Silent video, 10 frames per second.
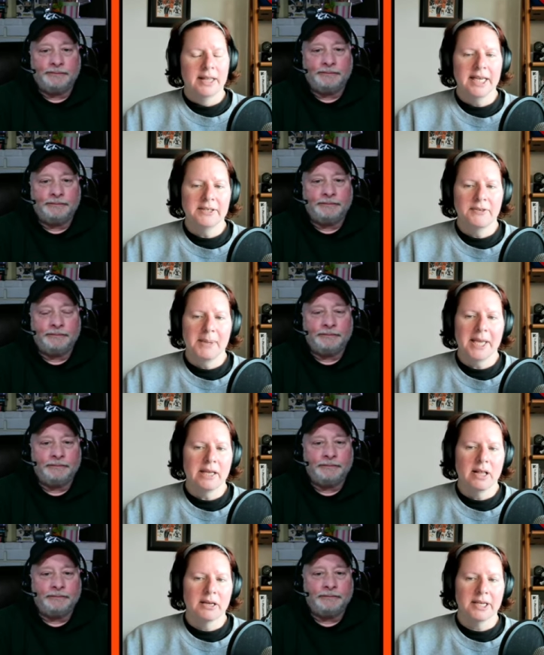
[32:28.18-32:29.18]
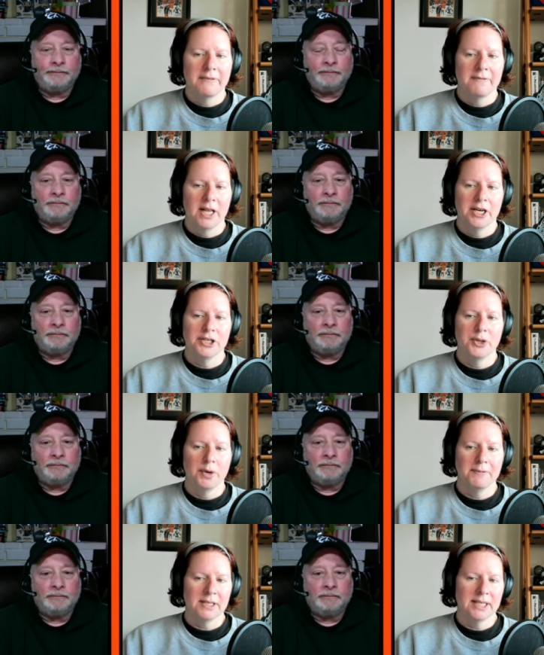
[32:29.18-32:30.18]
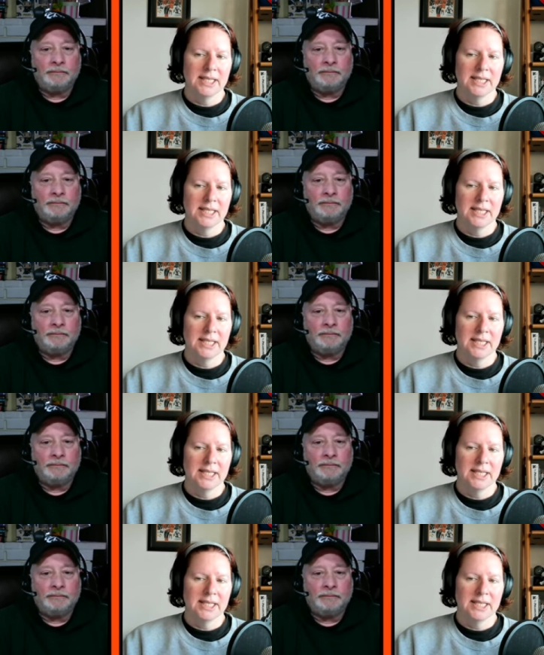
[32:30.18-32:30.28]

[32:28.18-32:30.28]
Speaker 1: Thanks for making Locked On Flyers your first